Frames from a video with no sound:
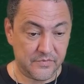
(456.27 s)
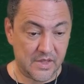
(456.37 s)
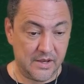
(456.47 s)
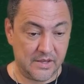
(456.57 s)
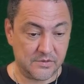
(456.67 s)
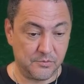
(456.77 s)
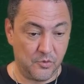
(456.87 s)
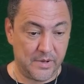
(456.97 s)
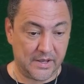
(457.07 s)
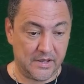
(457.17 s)
let's go
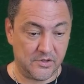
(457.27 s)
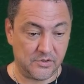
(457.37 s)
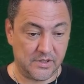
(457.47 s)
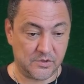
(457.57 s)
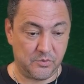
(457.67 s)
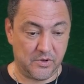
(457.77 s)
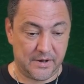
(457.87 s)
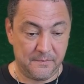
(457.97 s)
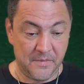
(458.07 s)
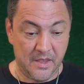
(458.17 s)
back here to the
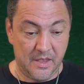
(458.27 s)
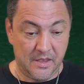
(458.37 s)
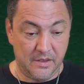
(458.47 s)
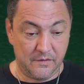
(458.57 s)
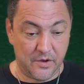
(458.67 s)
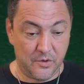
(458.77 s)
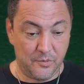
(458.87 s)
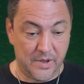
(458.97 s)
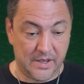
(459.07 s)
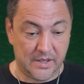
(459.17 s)
Explorer. If I go
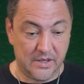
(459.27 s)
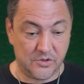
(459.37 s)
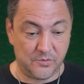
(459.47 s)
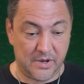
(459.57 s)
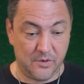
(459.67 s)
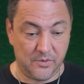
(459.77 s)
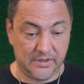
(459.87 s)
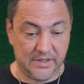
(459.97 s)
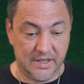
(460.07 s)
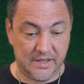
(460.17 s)
back here to my
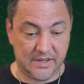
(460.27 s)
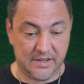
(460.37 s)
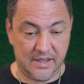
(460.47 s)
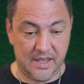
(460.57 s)
onelake